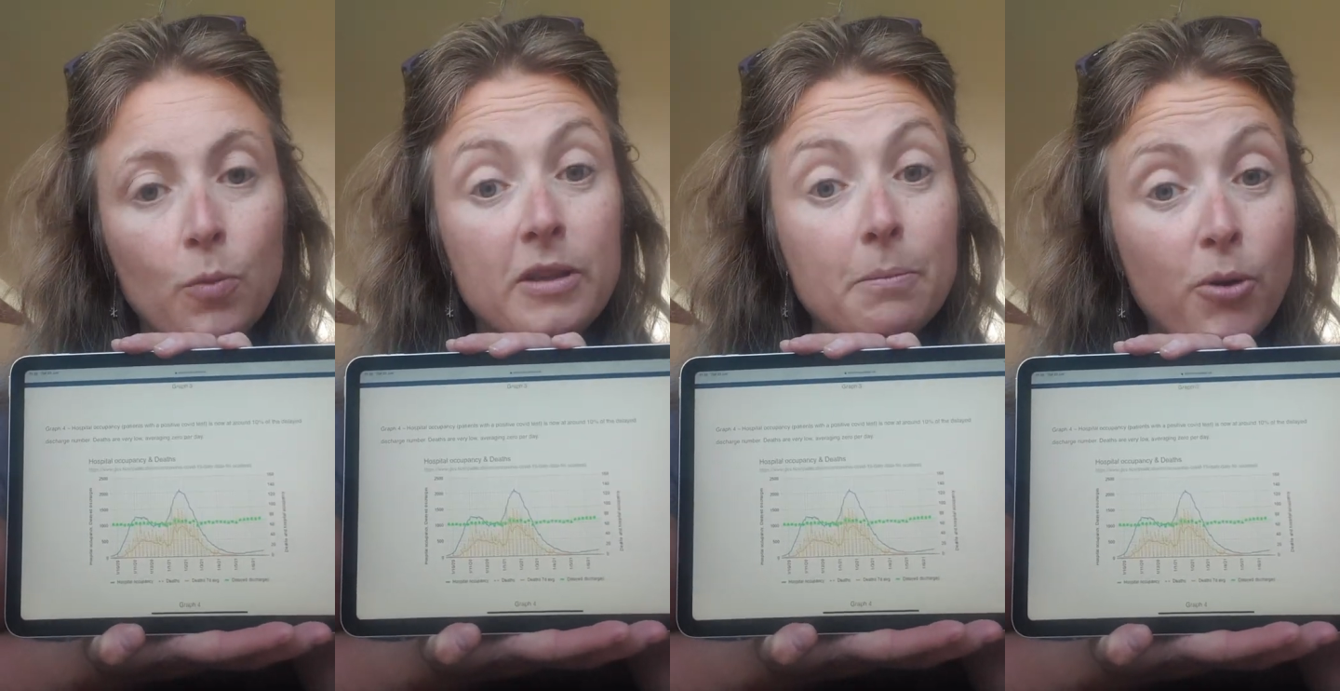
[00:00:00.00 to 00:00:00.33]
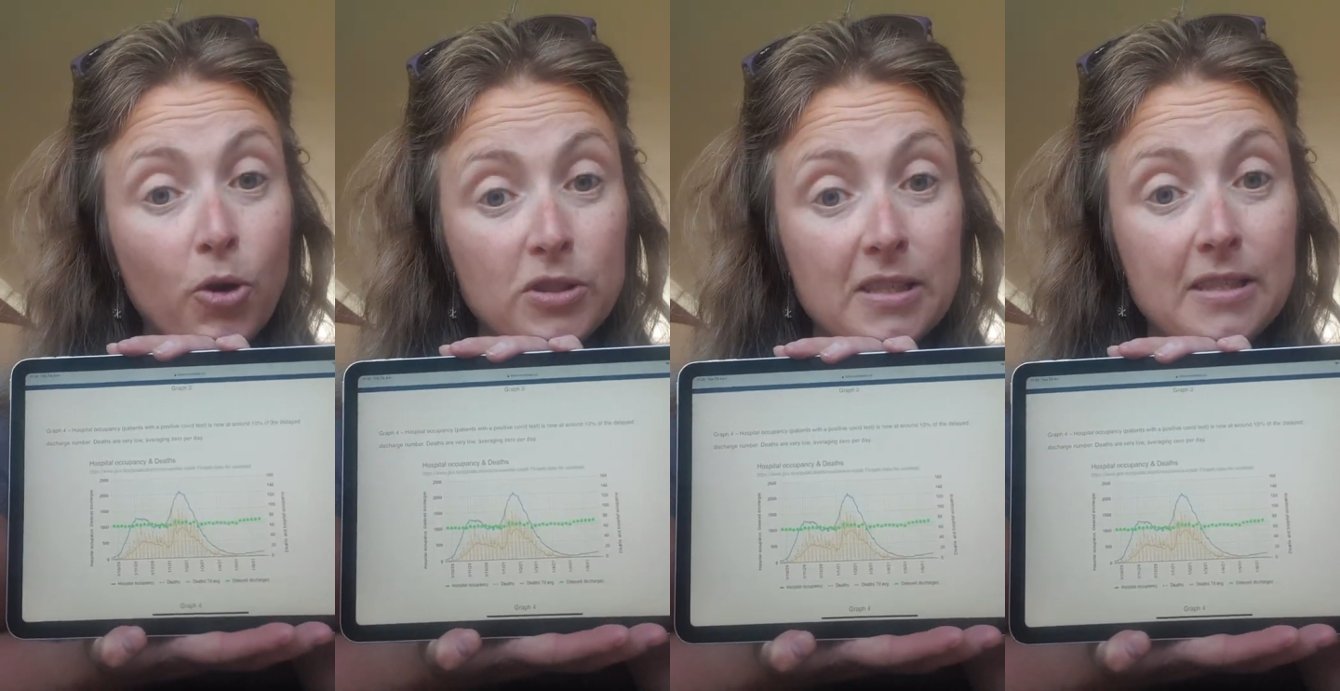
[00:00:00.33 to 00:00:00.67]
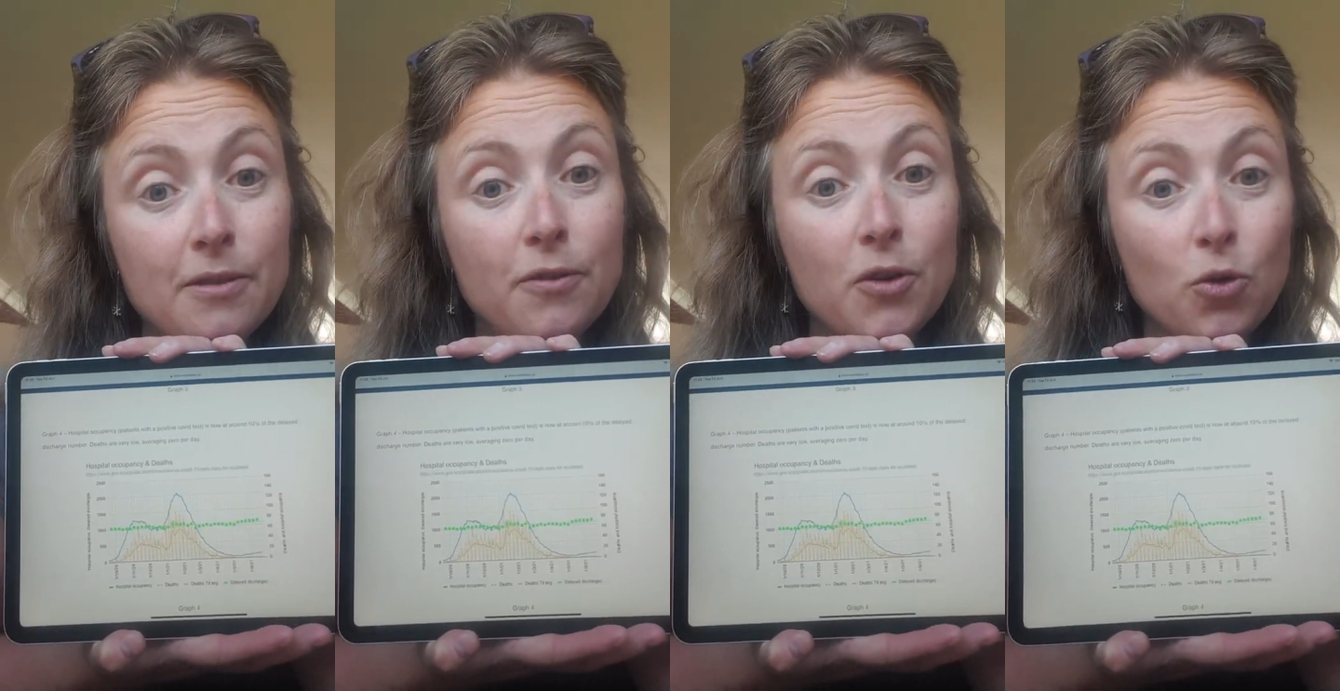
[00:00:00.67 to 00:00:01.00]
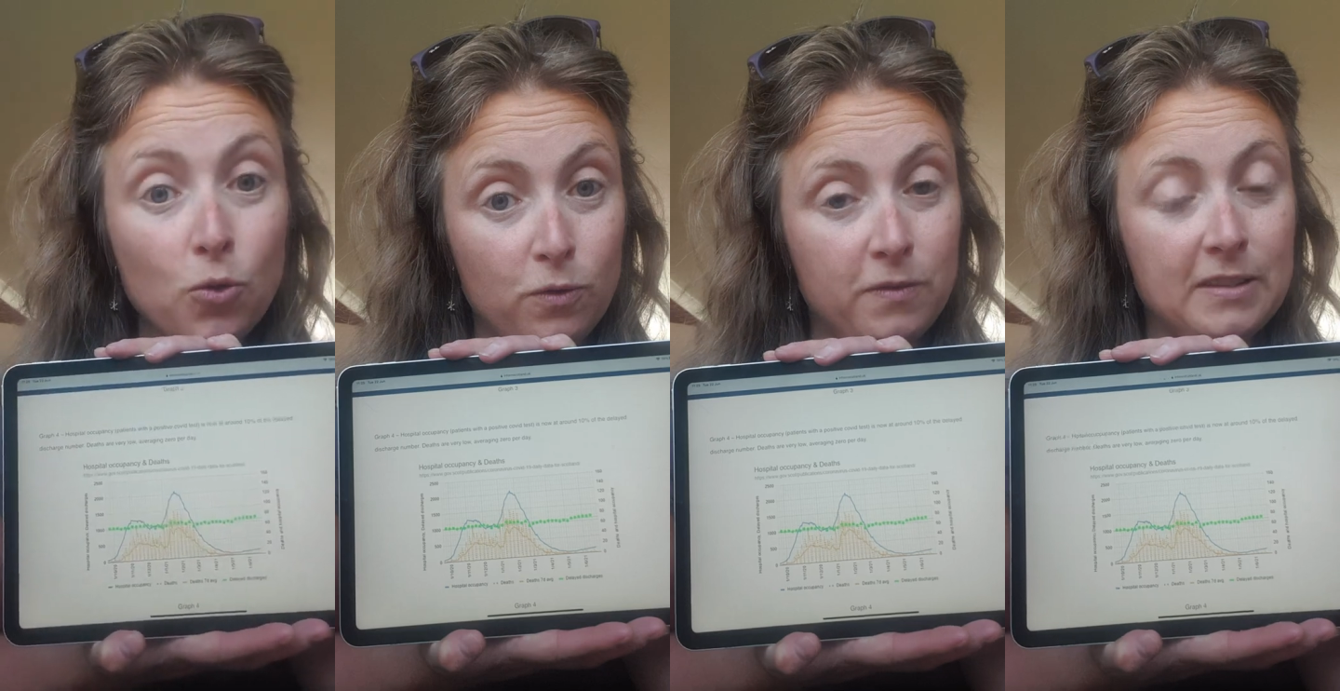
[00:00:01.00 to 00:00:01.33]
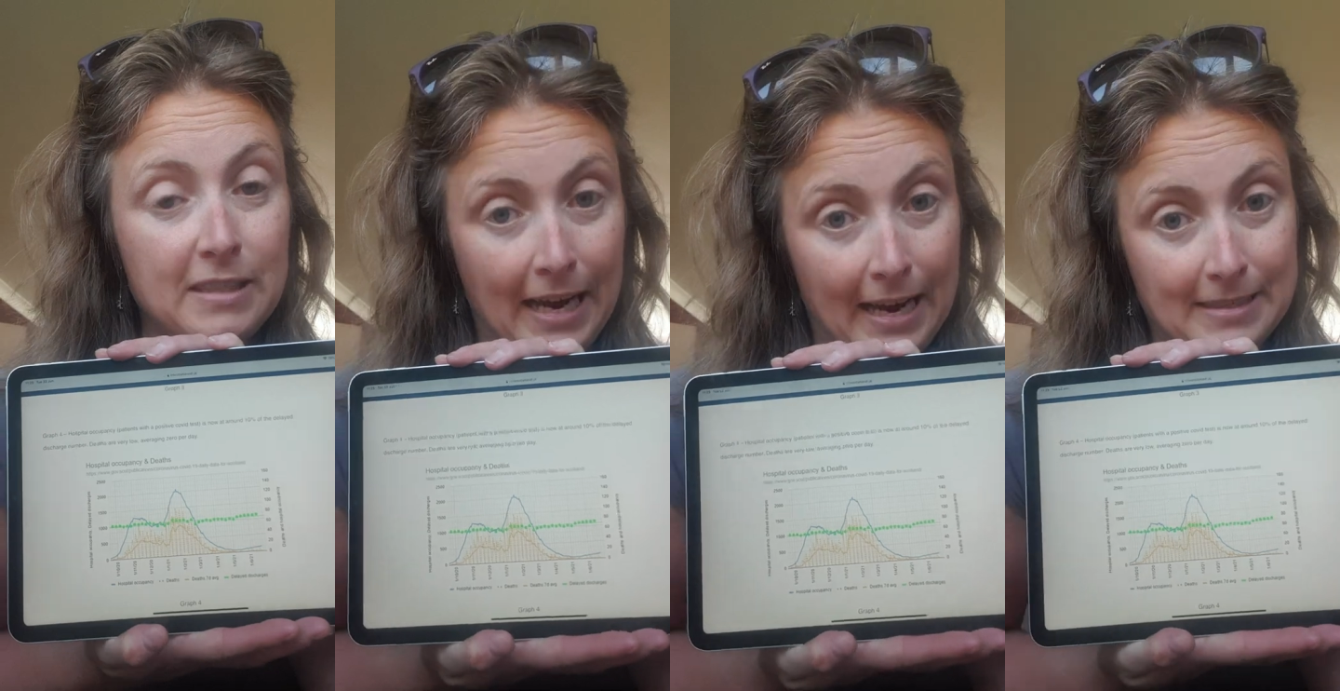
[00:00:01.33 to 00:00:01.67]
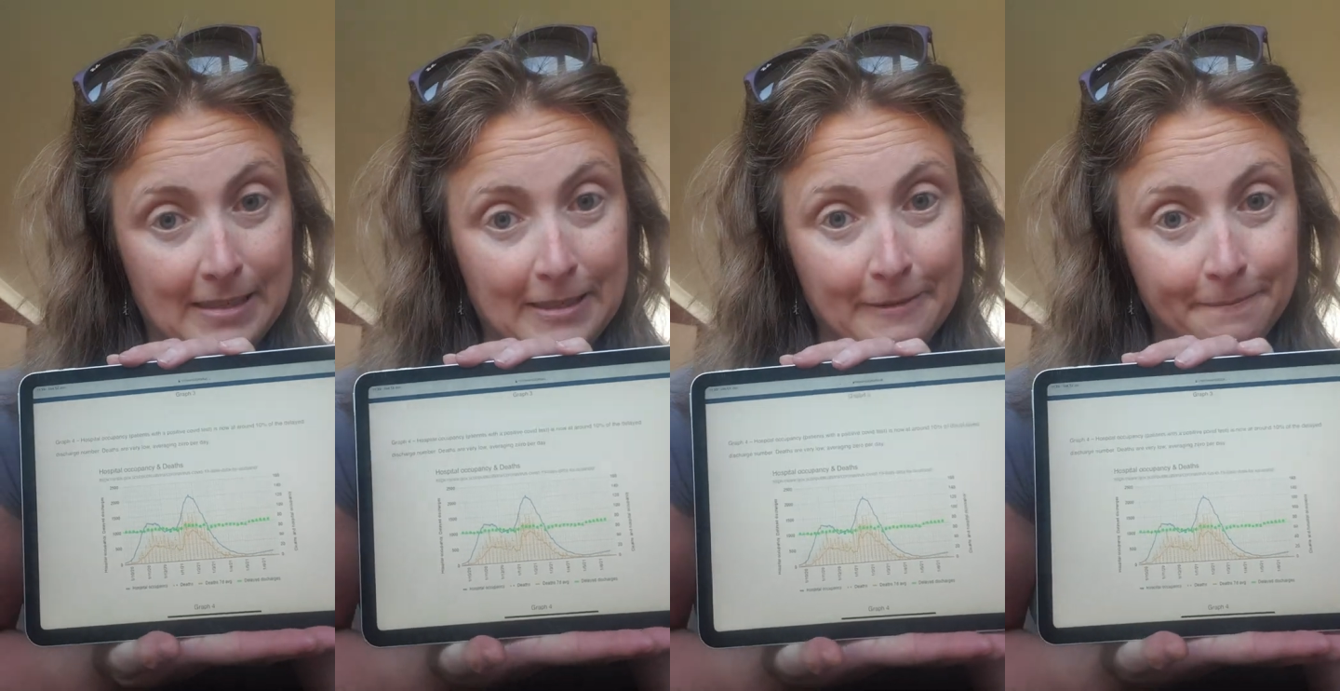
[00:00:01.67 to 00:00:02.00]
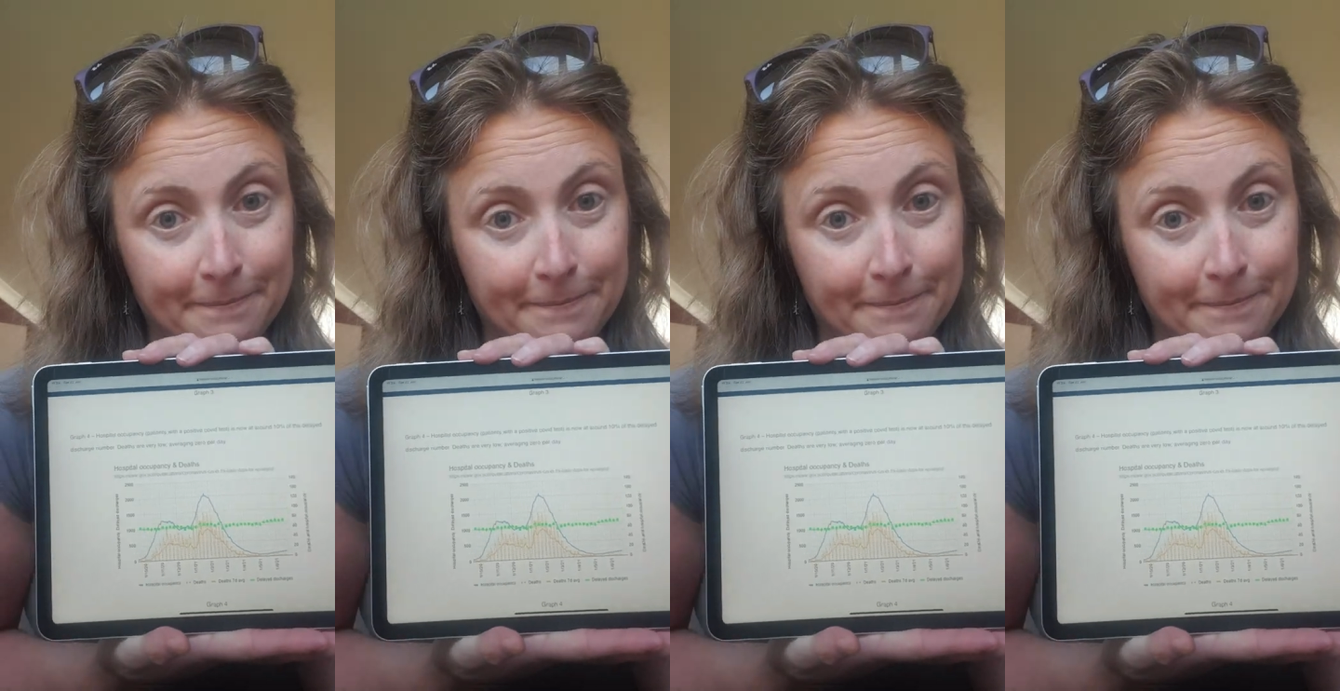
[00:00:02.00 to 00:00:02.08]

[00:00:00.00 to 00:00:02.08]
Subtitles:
with a positive COVID test.